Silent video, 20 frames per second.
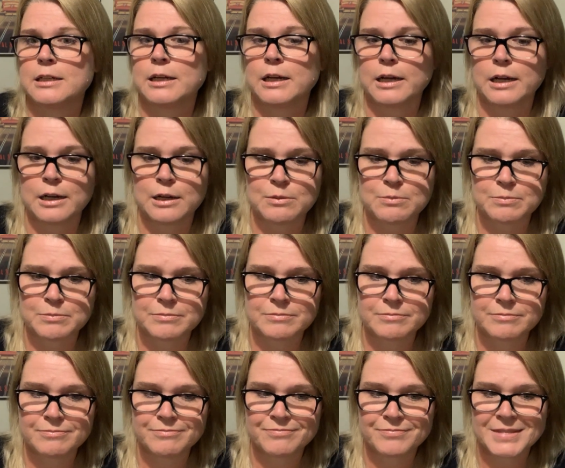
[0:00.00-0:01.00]
Um,
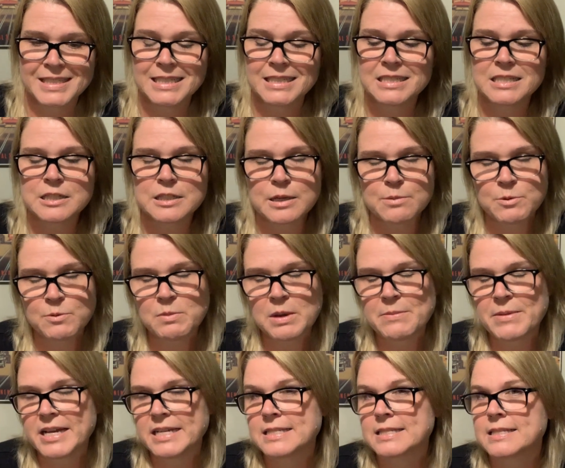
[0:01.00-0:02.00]
some of my
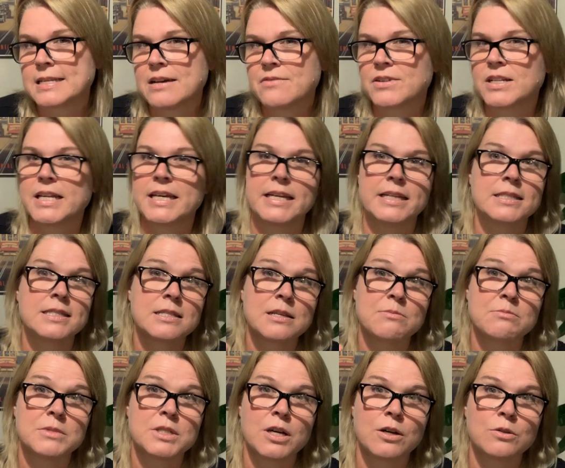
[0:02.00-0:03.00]
masks have clay and
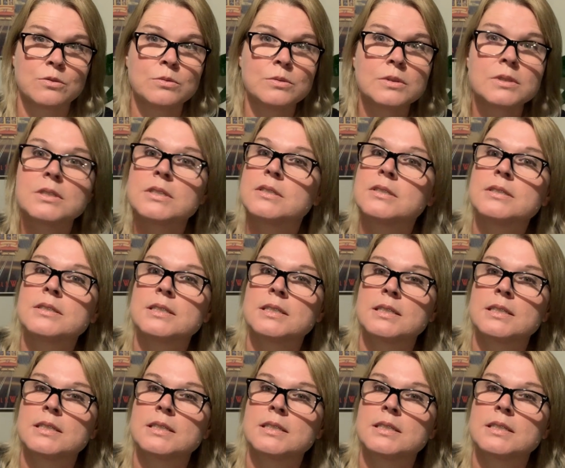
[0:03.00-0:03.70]
some don't.